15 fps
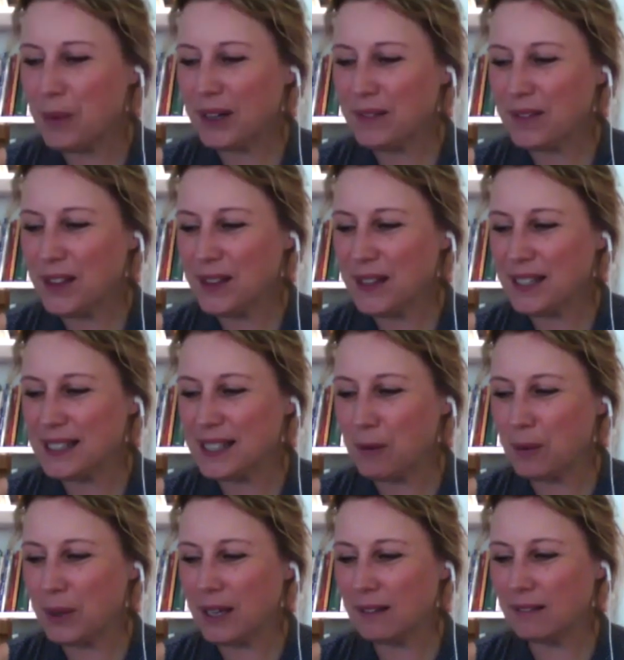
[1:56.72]
of the things that
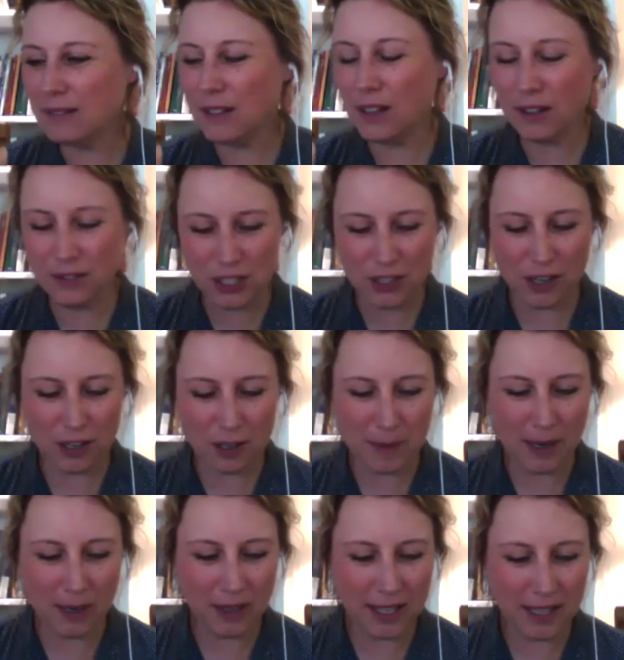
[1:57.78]
we love to talk
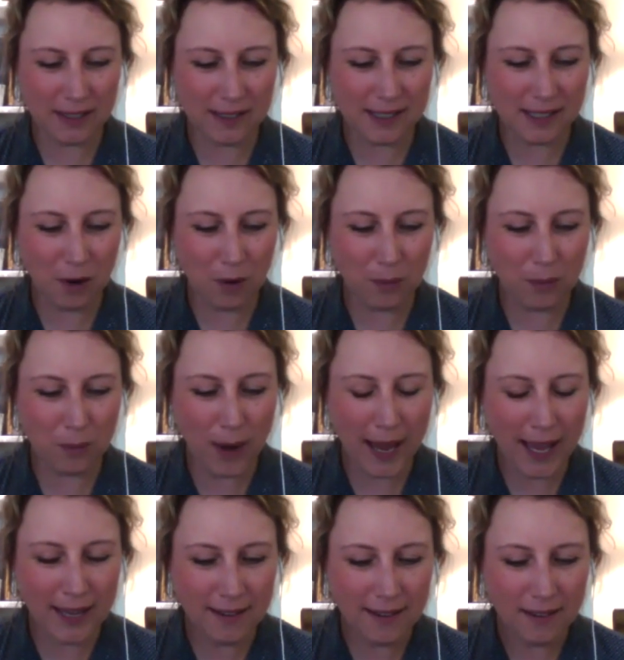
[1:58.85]
about is when